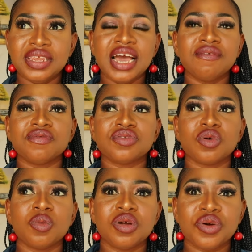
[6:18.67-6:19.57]
have
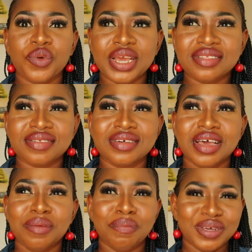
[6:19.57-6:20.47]
some great
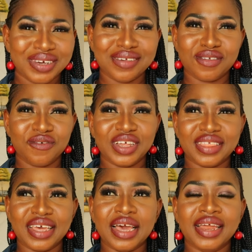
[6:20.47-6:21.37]
beaches over
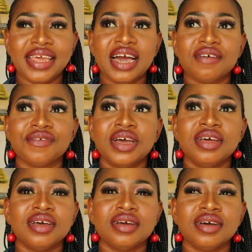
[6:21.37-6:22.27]
there, and they have
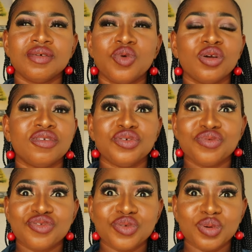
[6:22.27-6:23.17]
one of the
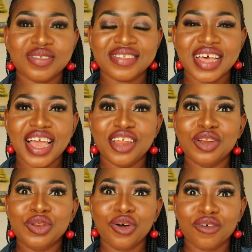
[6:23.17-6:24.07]
resorts that
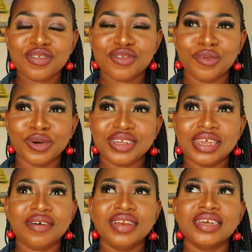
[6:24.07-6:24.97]
I love so much.
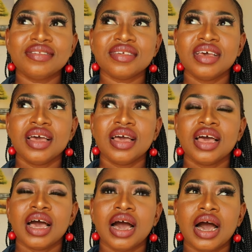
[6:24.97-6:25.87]
They call it
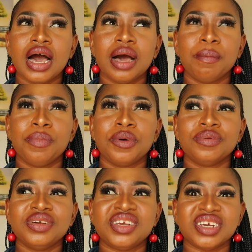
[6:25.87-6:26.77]

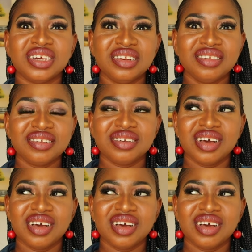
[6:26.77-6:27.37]
Aborigine.